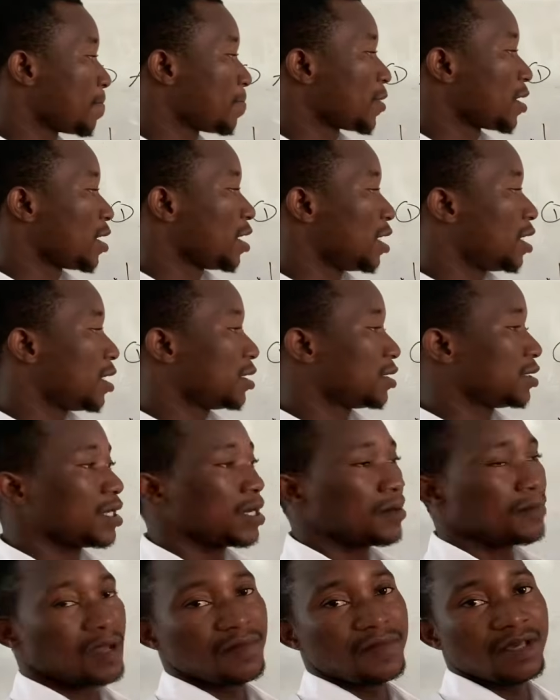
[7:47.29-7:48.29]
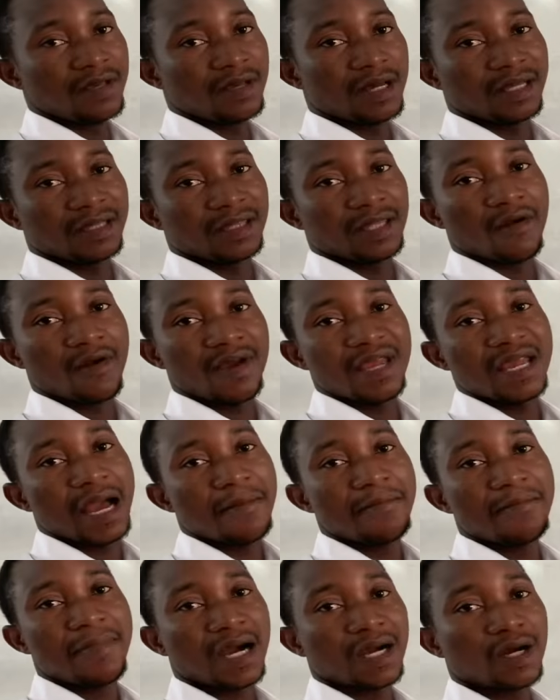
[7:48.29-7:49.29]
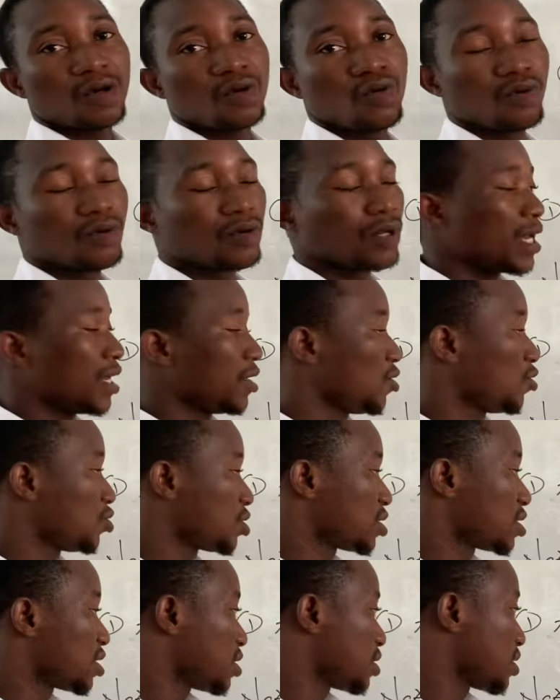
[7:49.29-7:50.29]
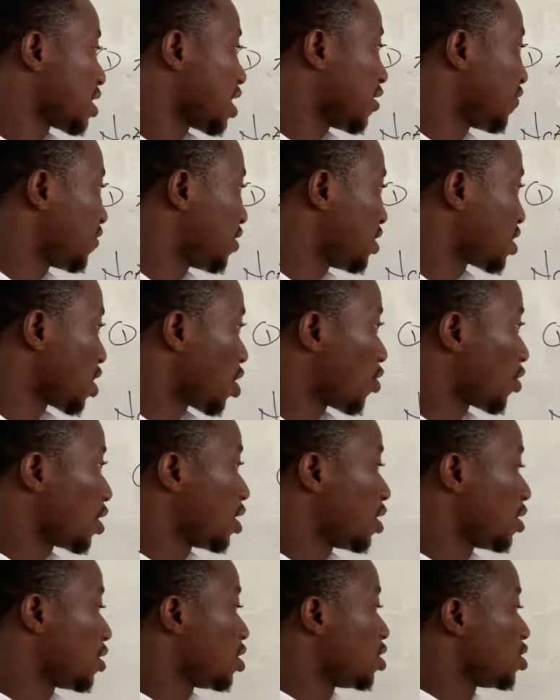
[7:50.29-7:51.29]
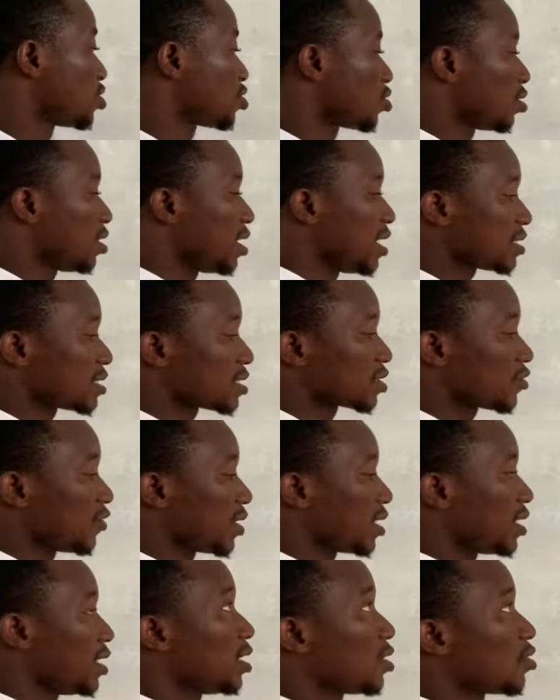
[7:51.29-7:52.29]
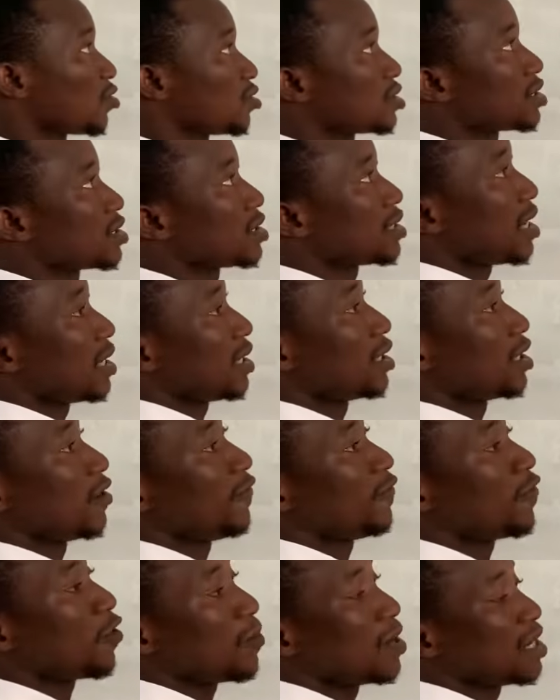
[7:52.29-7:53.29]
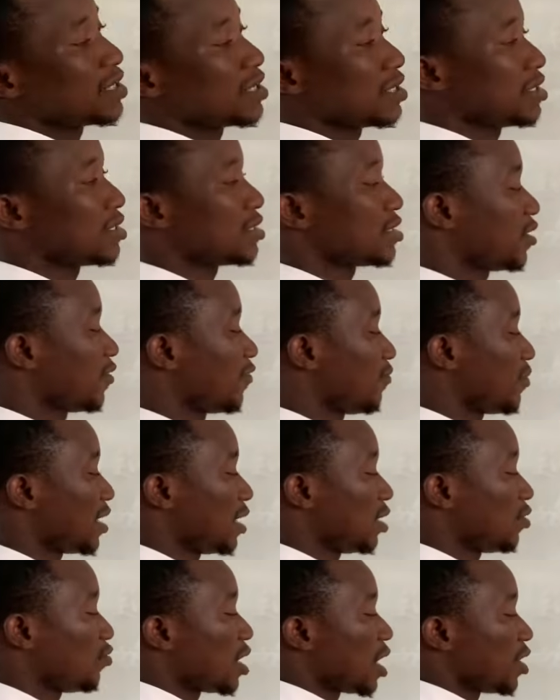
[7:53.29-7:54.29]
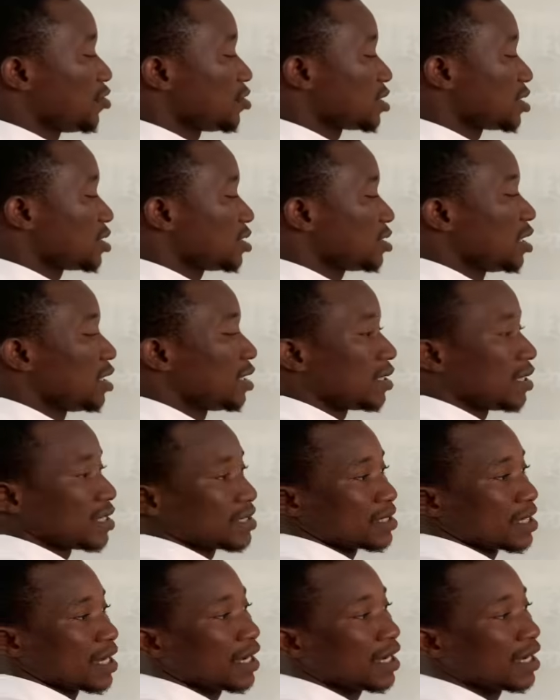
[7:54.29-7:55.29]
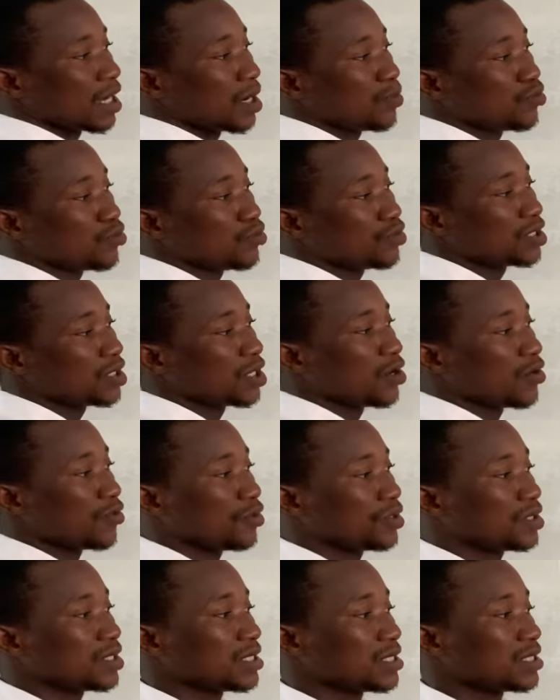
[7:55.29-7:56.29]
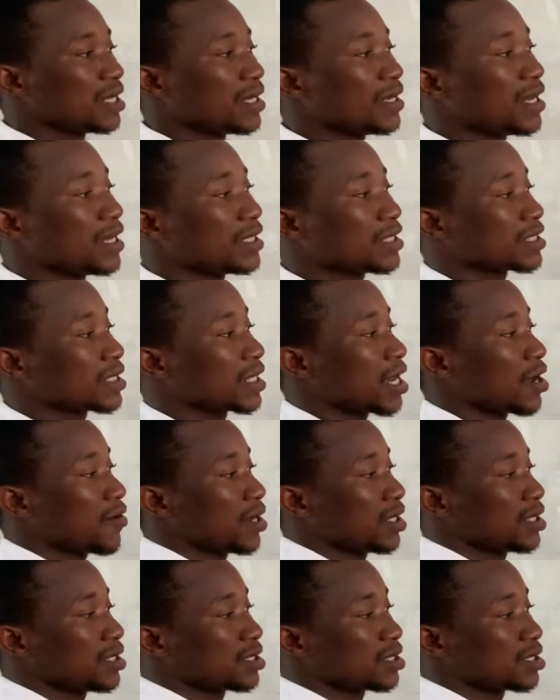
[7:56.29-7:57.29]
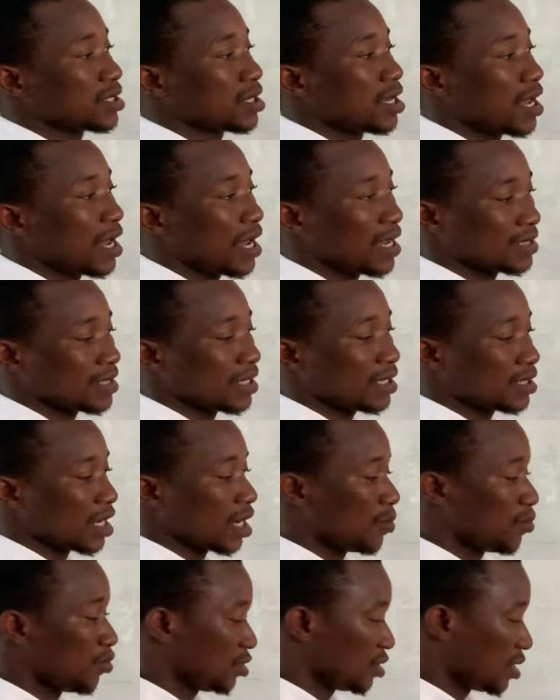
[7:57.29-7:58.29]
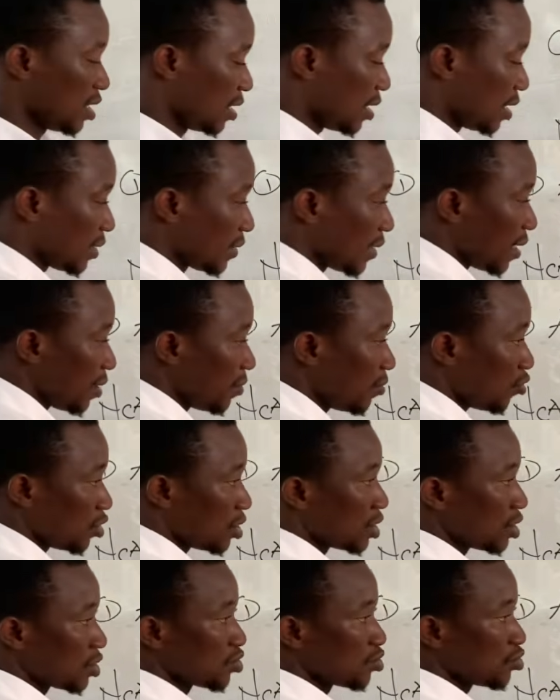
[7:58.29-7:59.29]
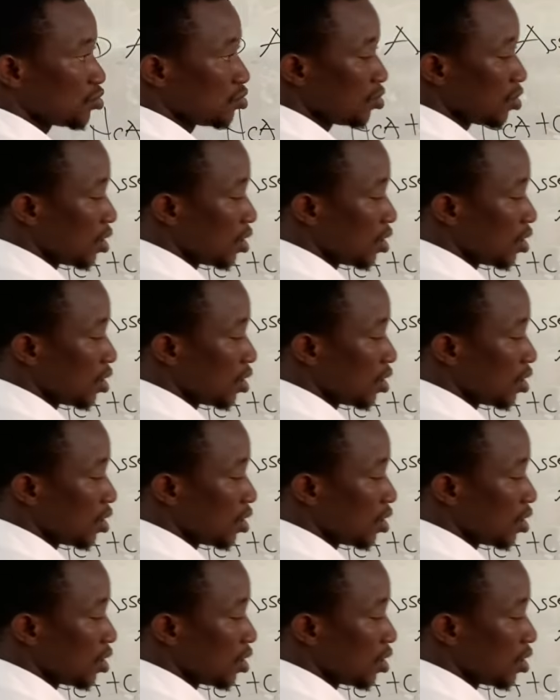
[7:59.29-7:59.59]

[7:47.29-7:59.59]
there may be a 3-year bank loan and those stuff. Is that okay? So let's quickly consider the format itself. But then we are using the second approach, which is the net current asset approach. And the third model too